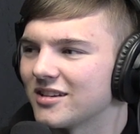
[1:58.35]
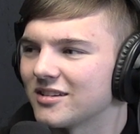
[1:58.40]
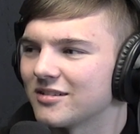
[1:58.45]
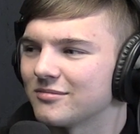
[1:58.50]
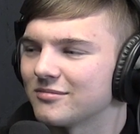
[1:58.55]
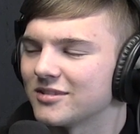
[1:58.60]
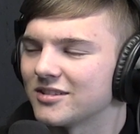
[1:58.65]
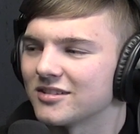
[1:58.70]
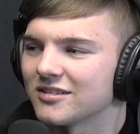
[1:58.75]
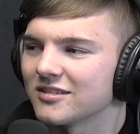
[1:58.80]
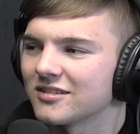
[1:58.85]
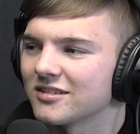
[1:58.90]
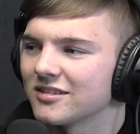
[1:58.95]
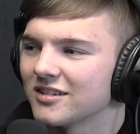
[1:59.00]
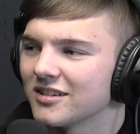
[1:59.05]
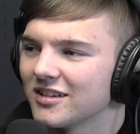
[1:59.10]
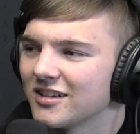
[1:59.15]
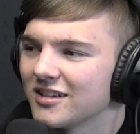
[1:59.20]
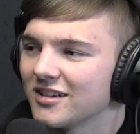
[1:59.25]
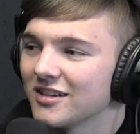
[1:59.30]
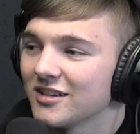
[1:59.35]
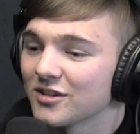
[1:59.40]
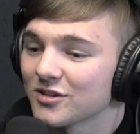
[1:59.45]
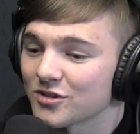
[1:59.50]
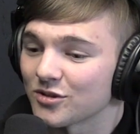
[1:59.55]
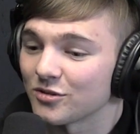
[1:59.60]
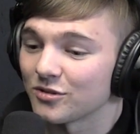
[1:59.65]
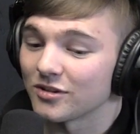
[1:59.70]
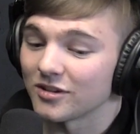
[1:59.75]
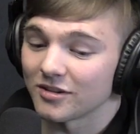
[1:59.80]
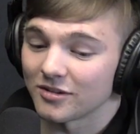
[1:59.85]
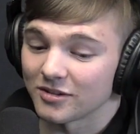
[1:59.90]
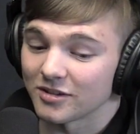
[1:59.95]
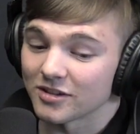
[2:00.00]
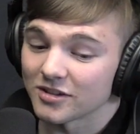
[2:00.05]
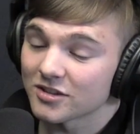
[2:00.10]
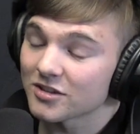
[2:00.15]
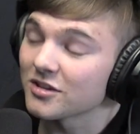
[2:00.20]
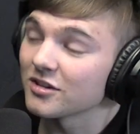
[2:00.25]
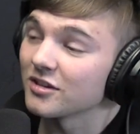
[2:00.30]
them, and so I
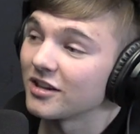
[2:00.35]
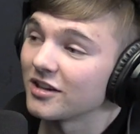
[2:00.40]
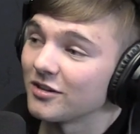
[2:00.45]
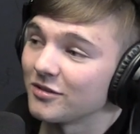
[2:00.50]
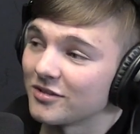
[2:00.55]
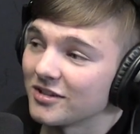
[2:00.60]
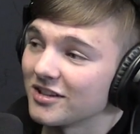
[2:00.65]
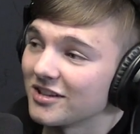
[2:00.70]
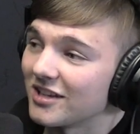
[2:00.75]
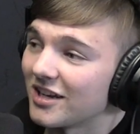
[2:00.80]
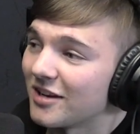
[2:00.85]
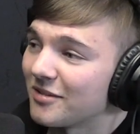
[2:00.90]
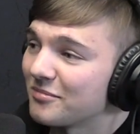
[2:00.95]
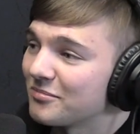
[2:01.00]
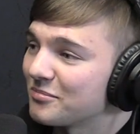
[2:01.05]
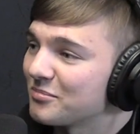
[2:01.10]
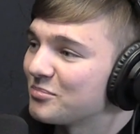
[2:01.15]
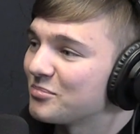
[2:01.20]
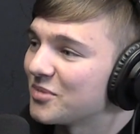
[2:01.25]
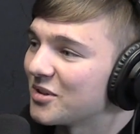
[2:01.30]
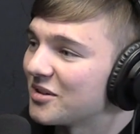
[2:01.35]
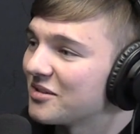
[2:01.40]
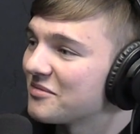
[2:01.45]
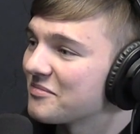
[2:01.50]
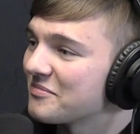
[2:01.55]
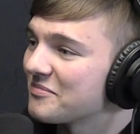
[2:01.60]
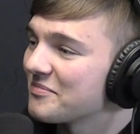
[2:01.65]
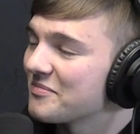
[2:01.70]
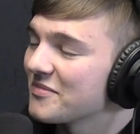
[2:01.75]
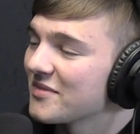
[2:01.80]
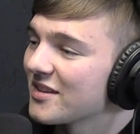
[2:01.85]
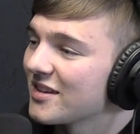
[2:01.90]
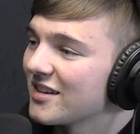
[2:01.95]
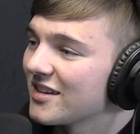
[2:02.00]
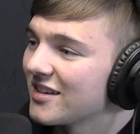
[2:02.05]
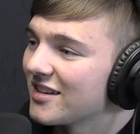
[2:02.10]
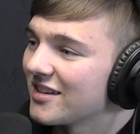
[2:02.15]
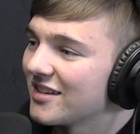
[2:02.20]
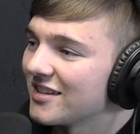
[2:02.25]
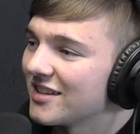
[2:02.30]
mean, it's good that you did that
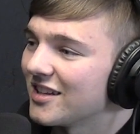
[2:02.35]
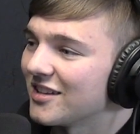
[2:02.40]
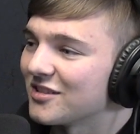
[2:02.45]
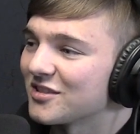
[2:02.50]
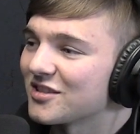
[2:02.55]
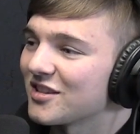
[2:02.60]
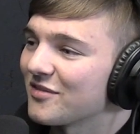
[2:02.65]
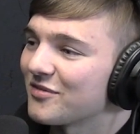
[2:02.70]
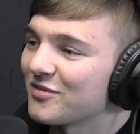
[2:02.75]
yeah, there's